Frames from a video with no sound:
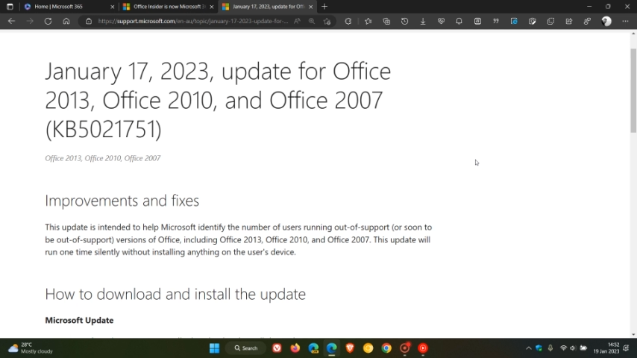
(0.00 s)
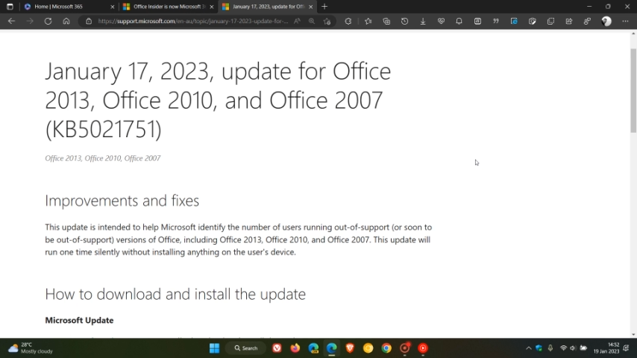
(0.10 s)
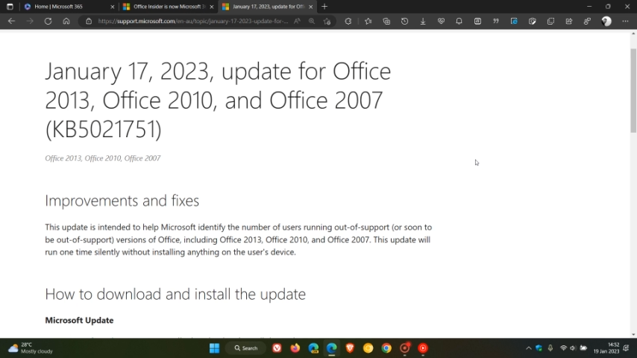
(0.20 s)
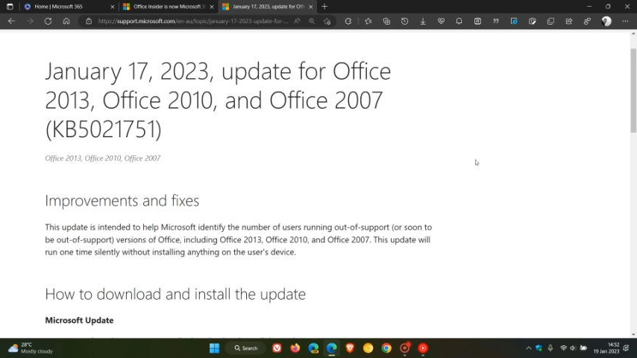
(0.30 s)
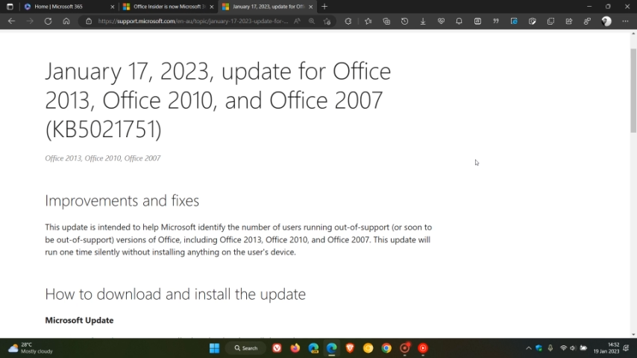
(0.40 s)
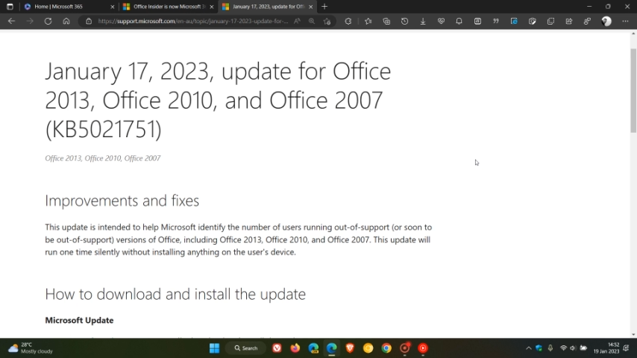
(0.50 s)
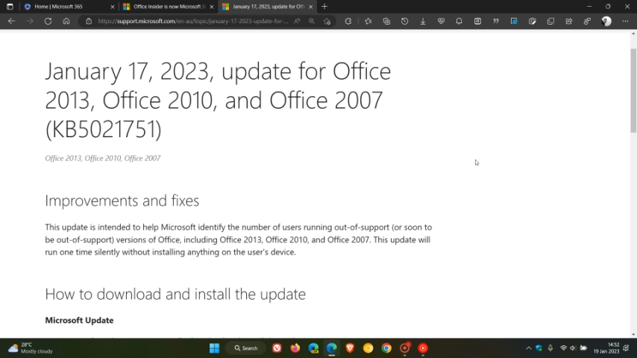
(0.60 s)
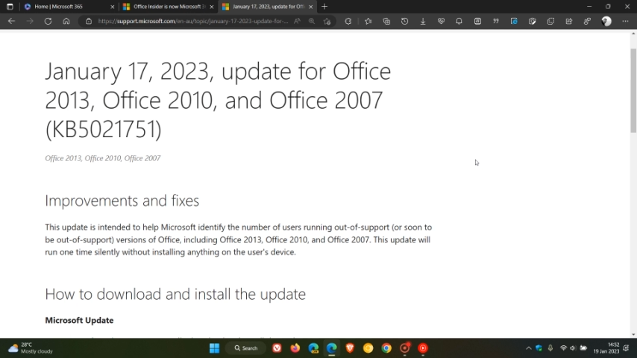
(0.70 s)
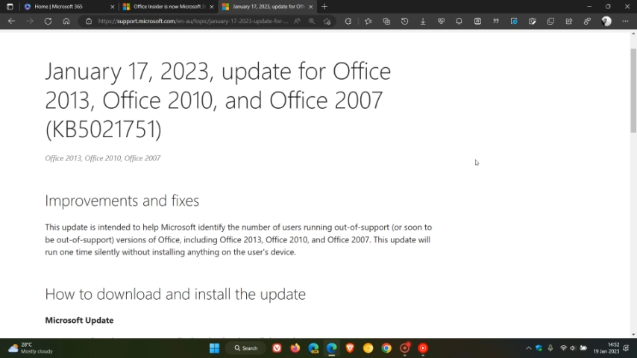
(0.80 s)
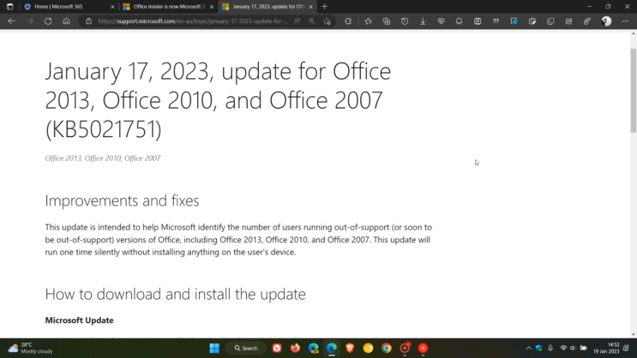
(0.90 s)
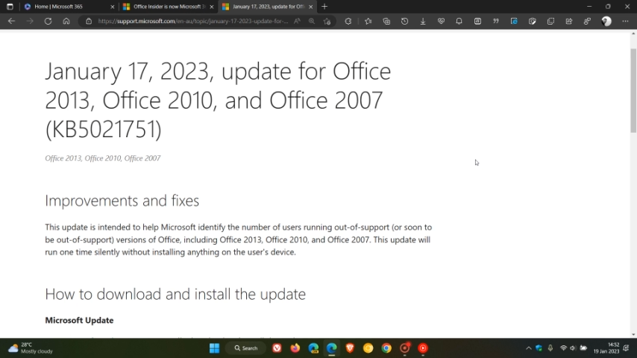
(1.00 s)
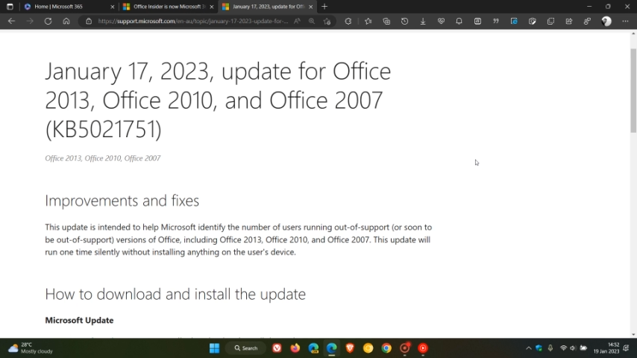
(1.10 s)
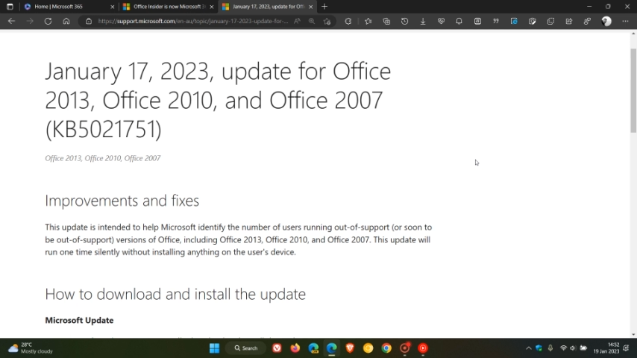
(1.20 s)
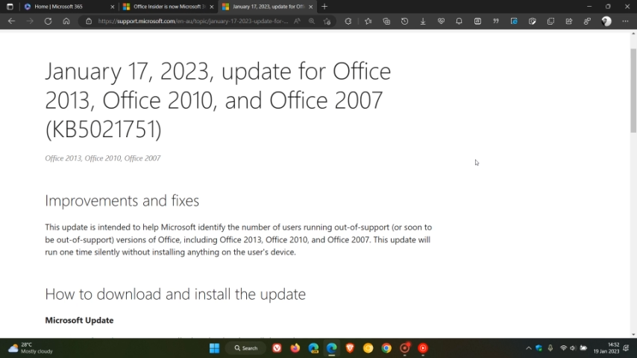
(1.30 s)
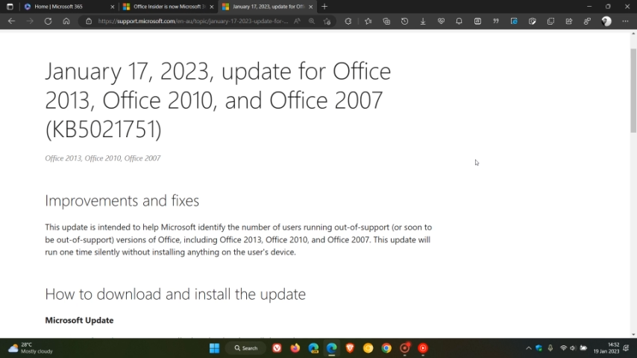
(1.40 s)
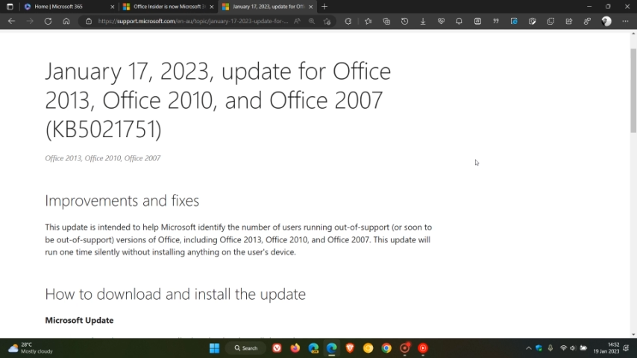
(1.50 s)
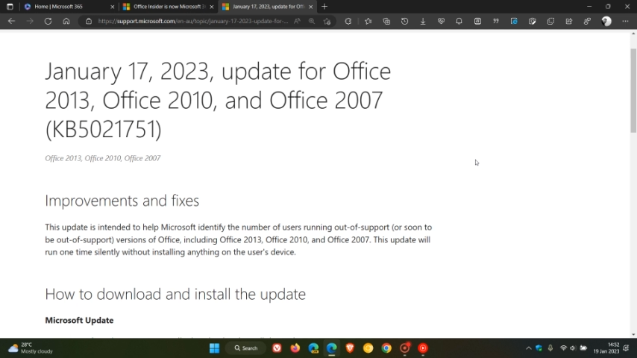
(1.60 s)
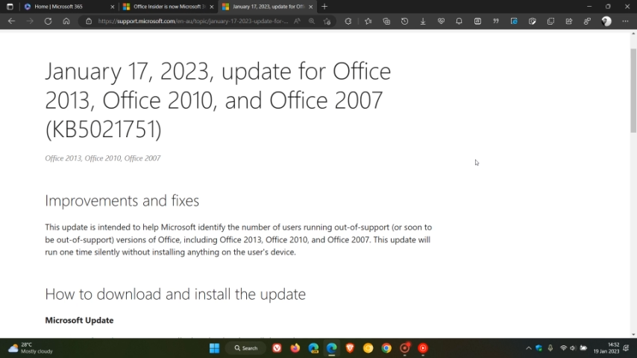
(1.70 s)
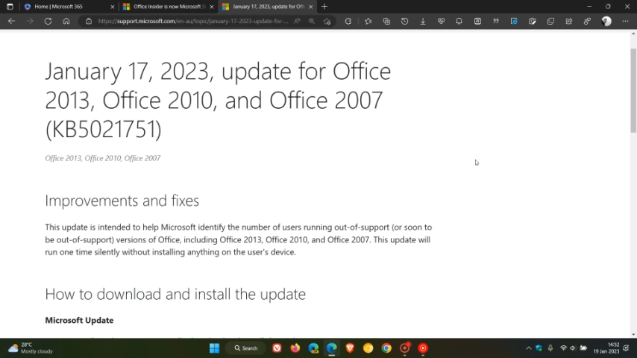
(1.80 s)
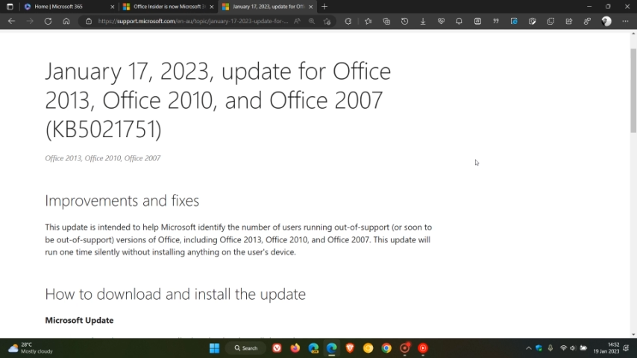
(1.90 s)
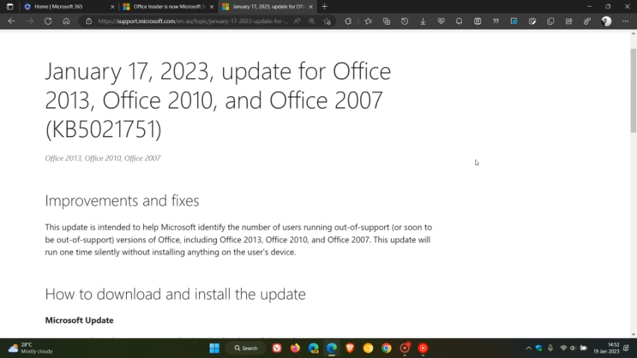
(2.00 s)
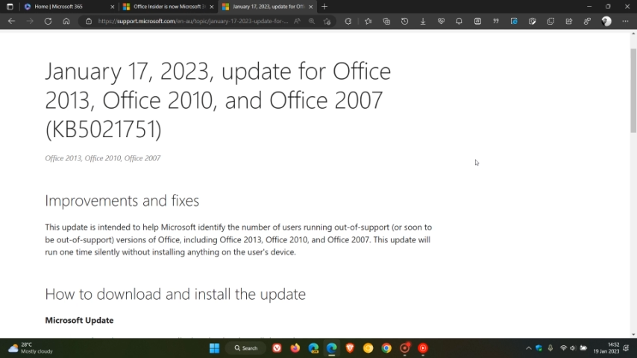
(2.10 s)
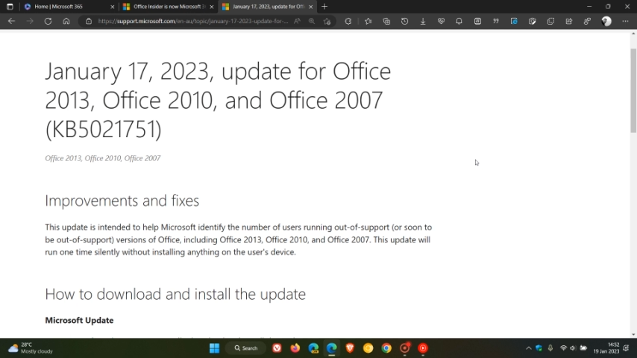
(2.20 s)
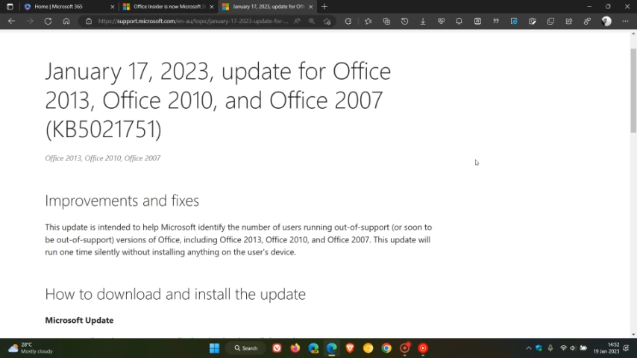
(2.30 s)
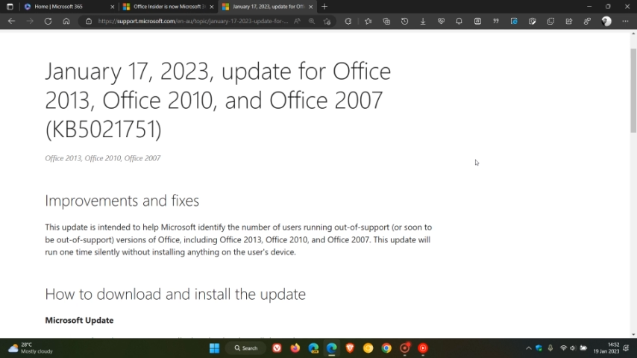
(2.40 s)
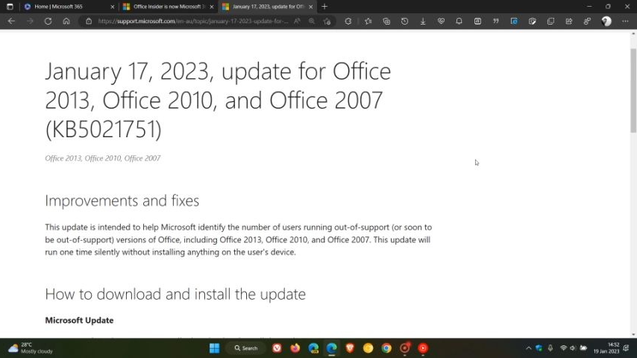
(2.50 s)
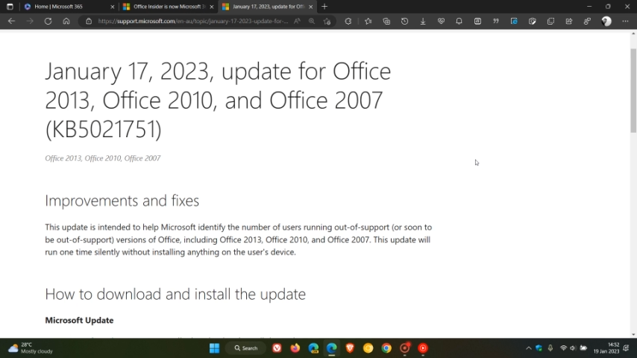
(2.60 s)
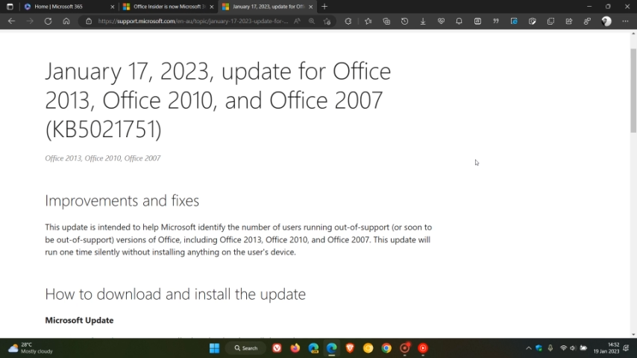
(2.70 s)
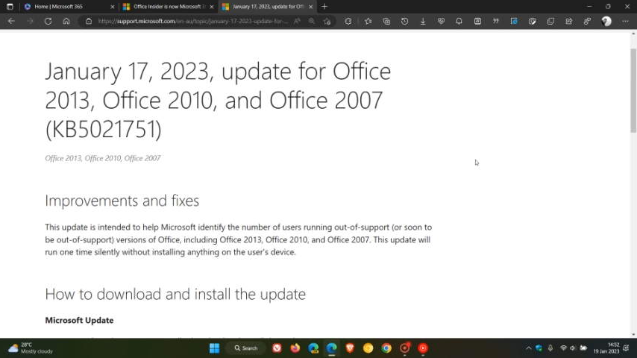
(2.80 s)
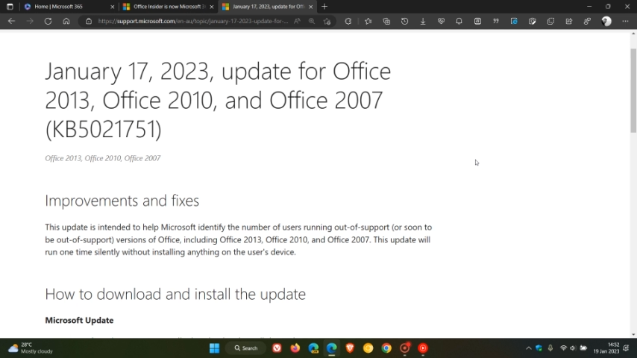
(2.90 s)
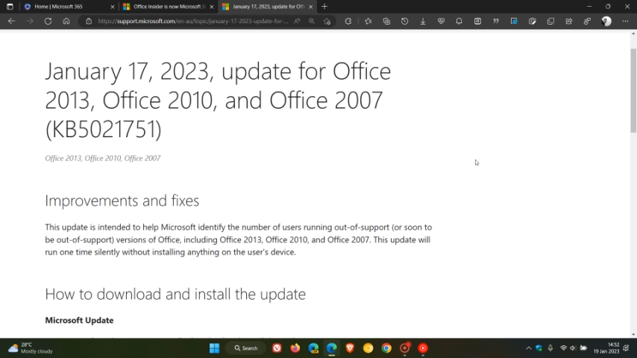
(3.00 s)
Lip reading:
[unreadable: no face in view]